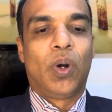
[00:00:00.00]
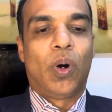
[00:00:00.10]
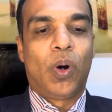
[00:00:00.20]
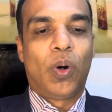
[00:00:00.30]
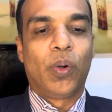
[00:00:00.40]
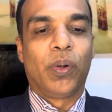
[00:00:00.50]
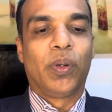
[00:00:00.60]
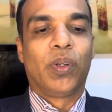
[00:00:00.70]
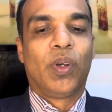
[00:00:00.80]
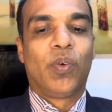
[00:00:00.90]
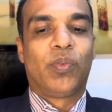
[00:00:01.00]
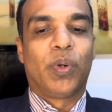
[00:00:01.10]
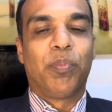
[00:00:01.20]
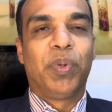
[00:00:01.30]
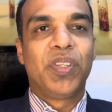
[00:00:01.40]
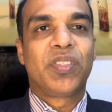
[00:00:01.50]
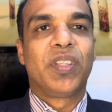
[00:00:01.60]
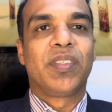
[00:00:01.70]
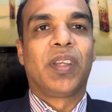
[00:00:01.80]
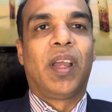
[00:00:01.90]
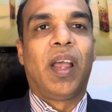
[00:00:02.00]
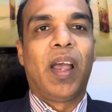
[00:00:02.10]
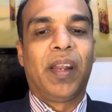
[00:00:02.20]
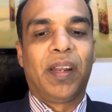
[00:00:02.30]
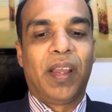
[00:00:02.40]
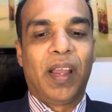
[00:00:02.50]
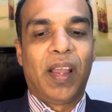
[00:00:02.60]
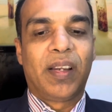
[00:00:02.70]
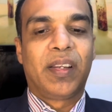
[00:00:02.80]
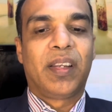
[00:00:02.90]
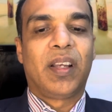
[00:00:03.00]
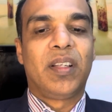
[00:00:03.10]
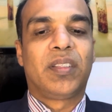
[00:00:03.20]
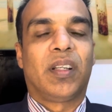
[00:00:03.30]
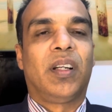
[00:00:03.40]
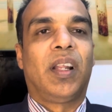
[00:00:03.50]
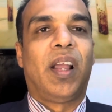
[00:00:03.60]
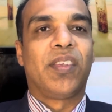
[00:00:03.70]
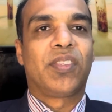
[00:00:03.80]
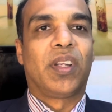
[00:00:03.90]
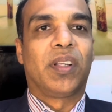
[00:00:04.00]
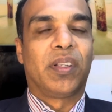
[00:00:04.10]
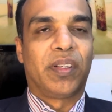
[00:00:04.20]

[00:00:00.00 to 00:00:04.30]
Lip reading: on for business and agricultural asset